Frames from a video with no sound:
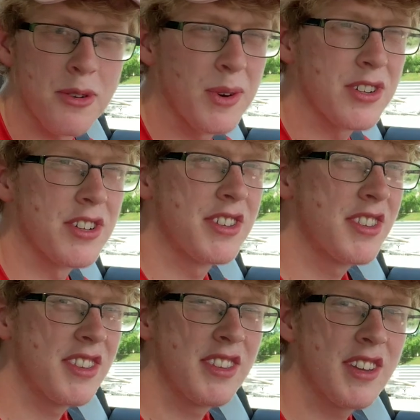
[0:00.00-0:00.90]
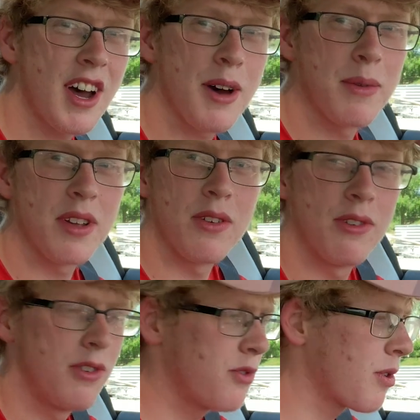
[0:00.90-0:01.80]
which is not what
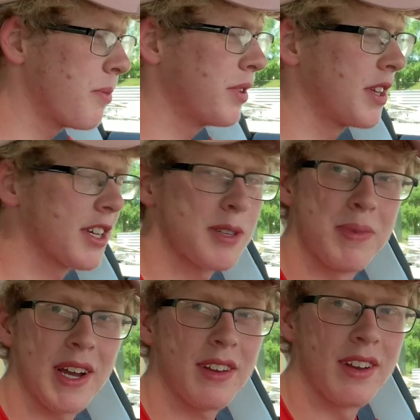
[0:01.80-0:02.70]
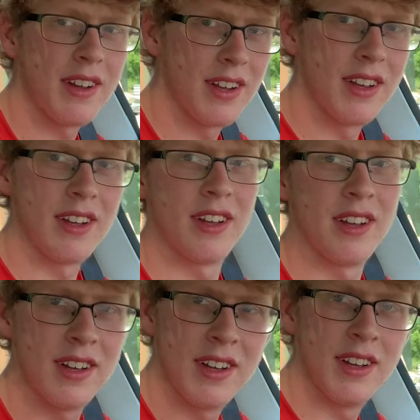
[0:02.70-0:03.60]
you'd normally expect in a
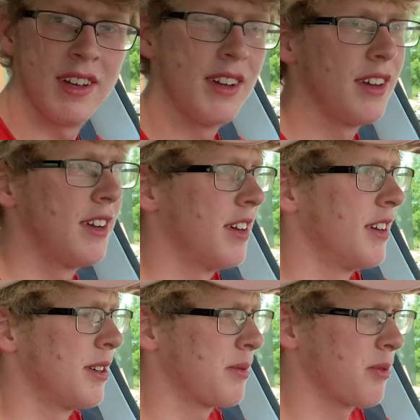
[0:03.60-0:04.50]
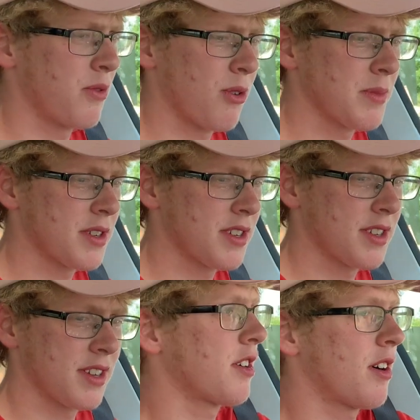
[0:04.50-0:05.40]

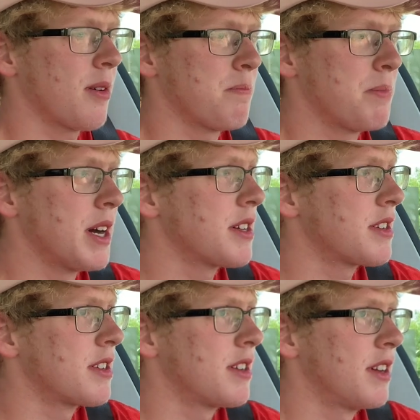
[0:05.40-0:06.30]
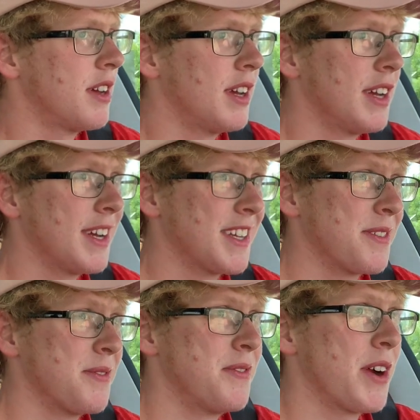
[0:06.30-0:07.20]
performance car, but it's
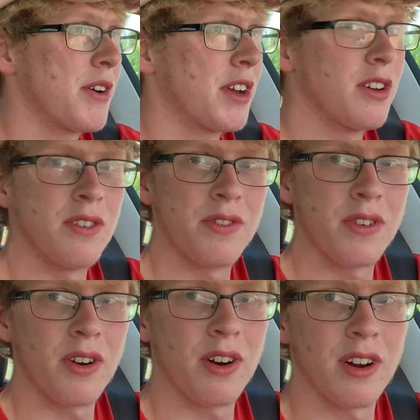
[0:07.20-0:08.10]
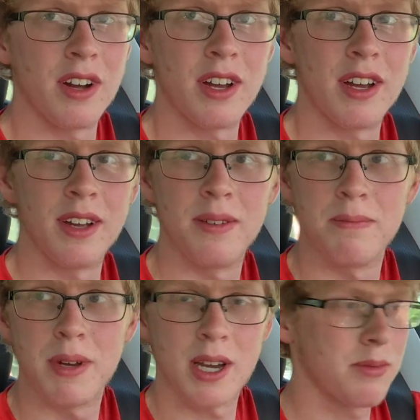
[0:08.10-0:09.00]
very good for uh,
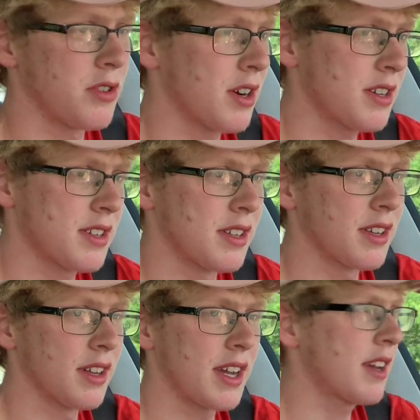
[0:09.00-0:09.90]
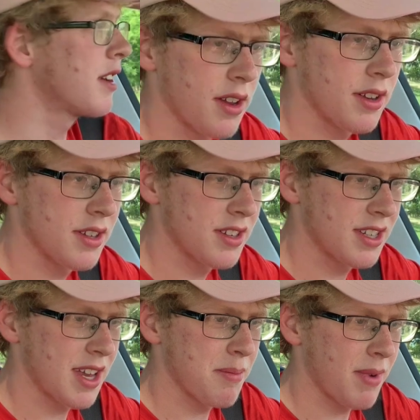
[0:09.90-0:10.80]
pickup trucks and the like.
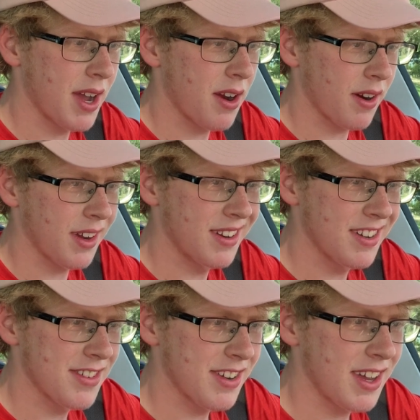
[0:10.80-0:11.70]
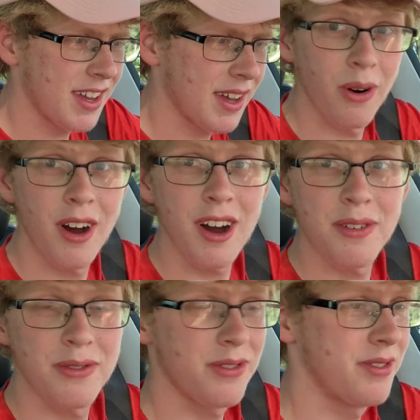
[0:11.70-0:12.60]
Set my air conditioning
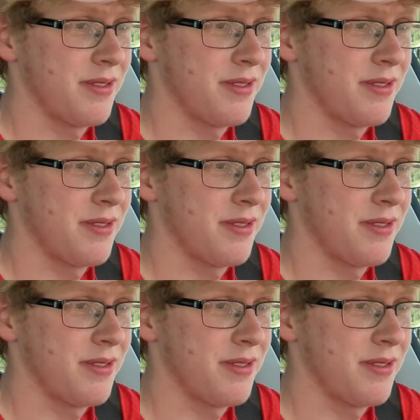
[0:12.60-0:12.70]
off.